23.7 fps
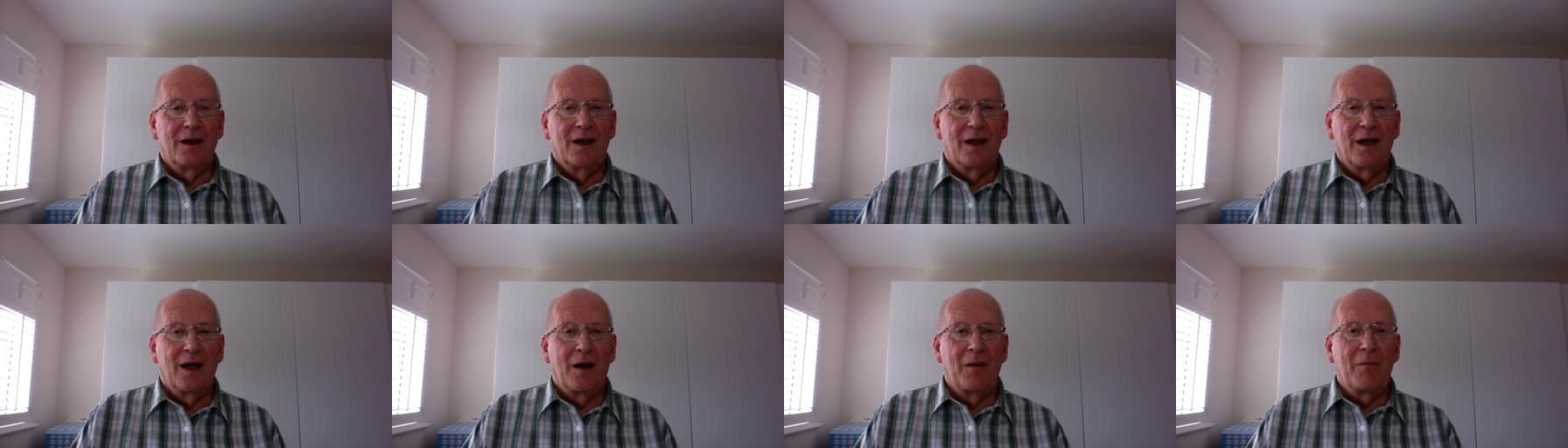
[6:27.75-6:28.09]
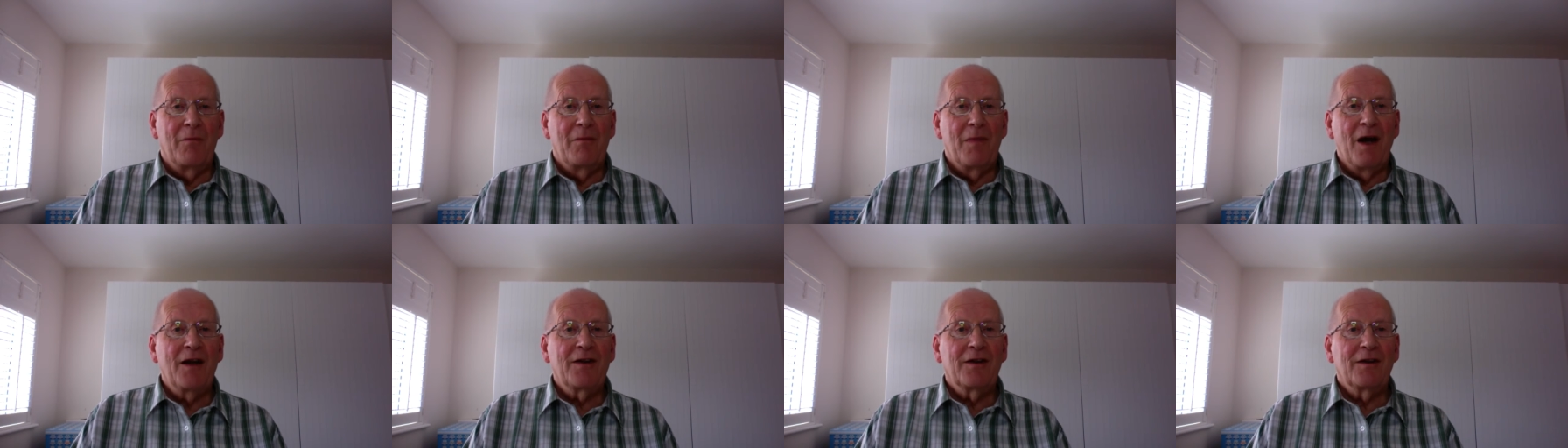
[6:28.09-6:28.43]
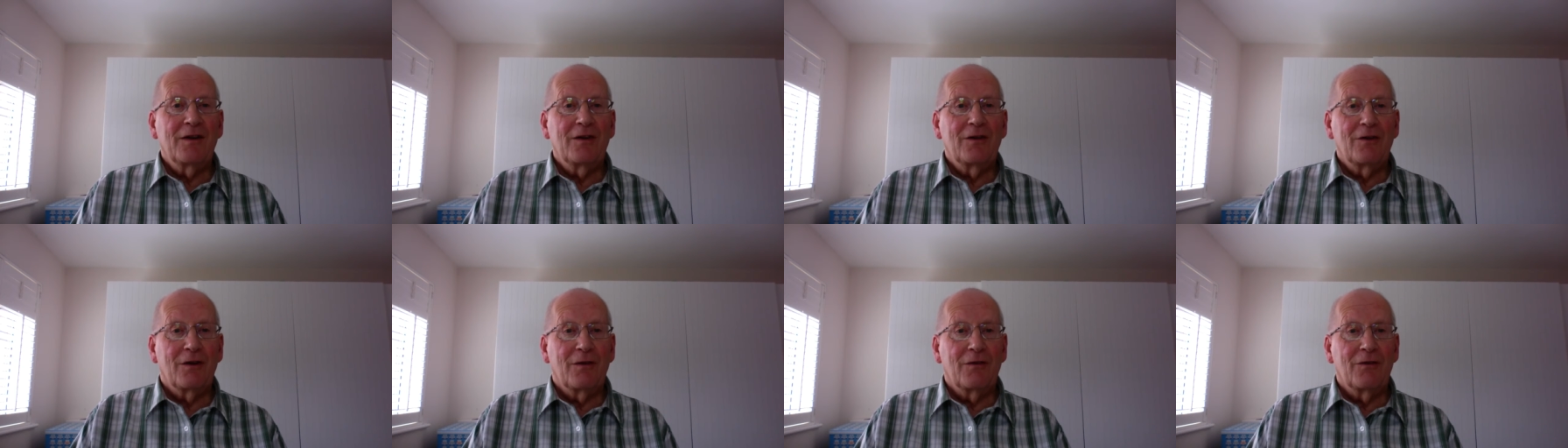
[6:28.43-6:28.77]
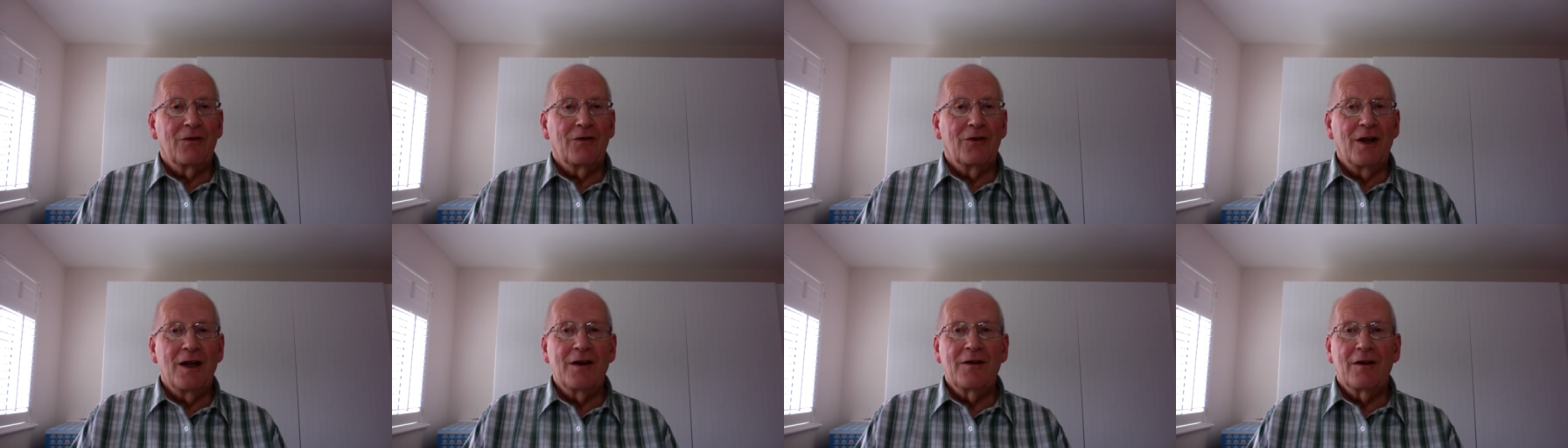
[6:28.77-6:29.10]
a messenger of
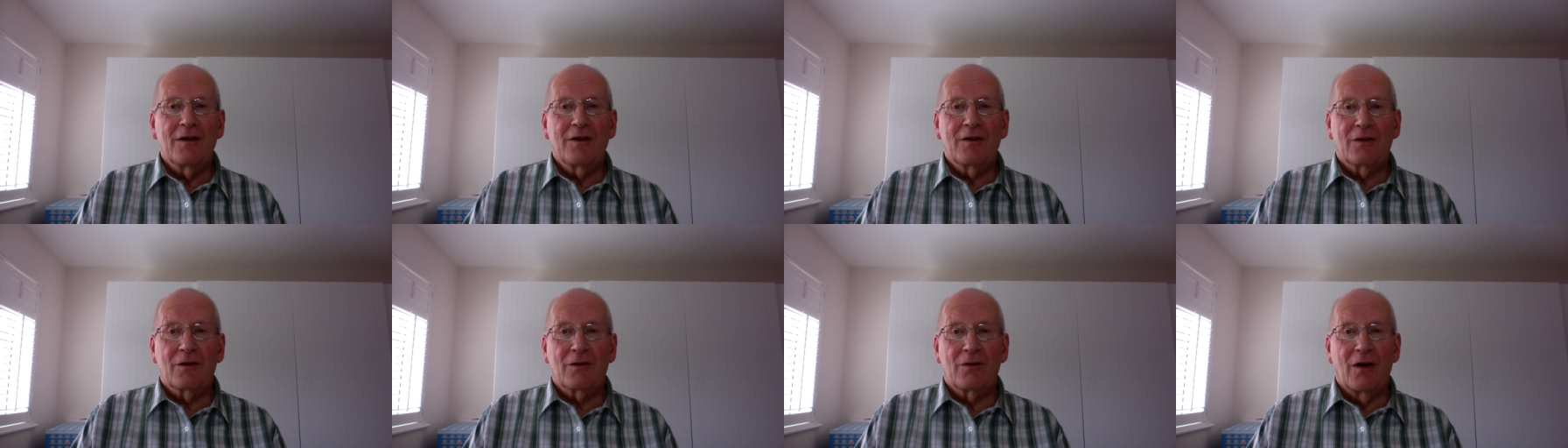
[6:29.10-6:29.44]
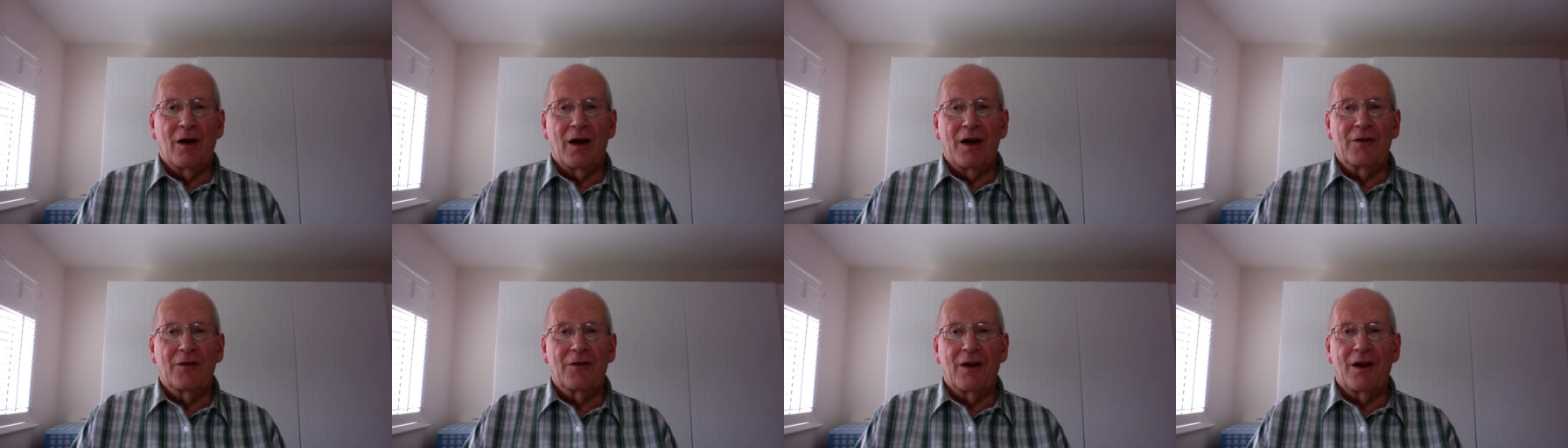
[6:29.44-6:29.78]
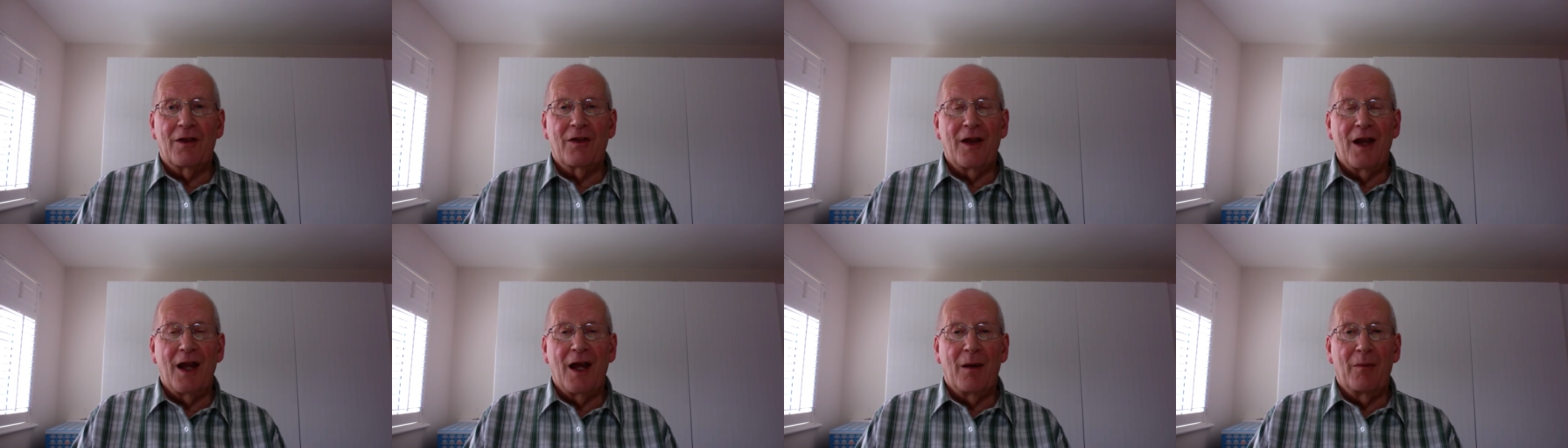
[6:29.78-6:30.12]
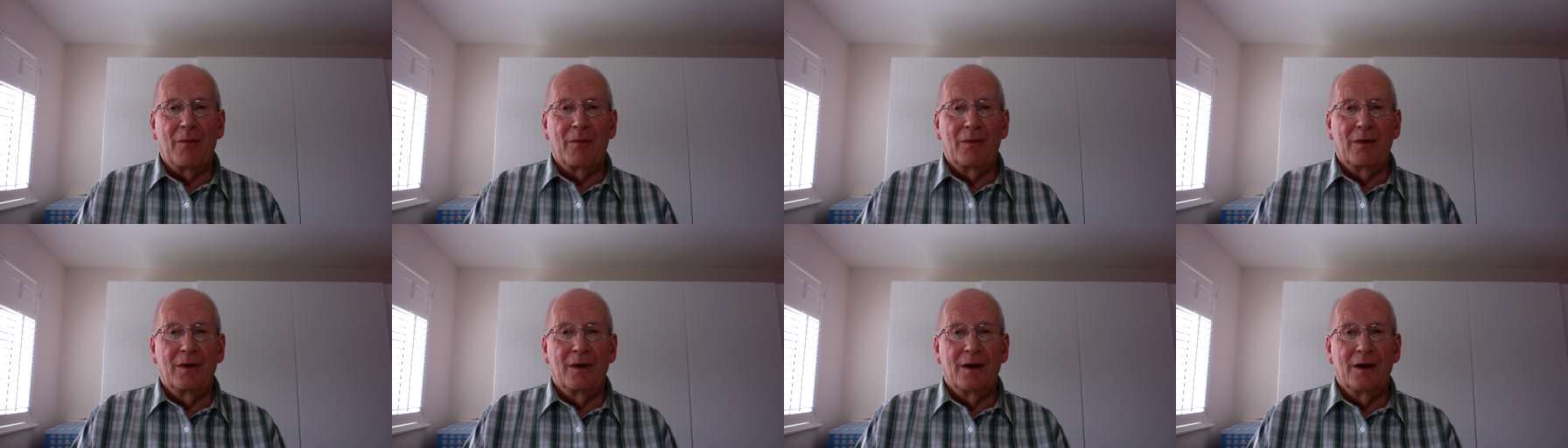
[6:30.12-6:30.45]
Jesus Christ to them,